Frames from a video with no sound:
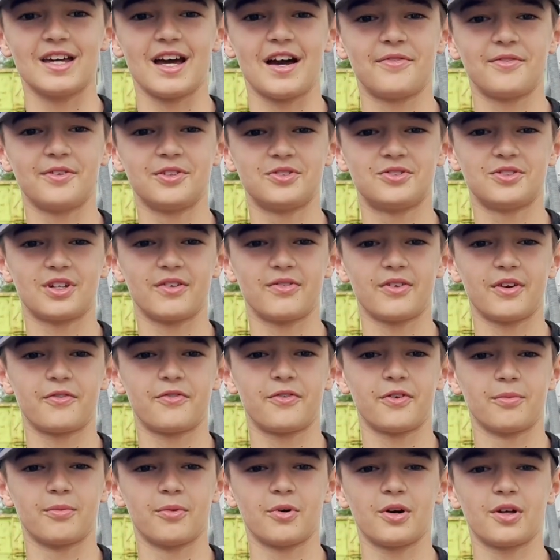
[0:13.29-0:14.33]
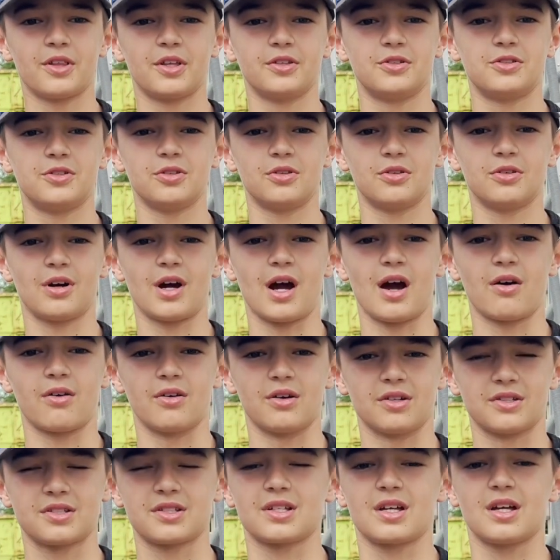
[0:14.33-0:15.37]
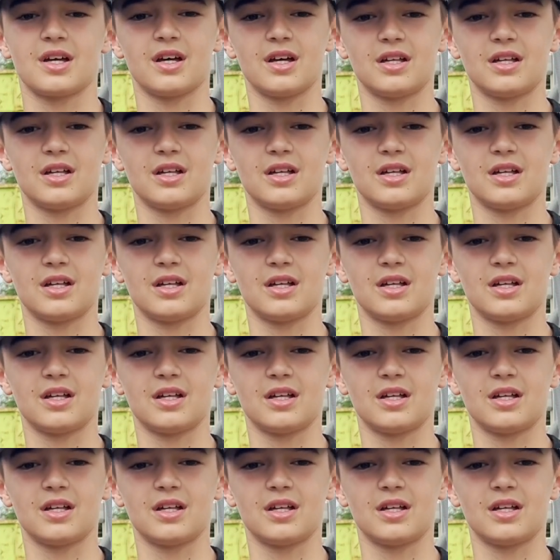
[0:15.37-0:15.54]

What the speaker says: You haven't driven for more than 2 hours.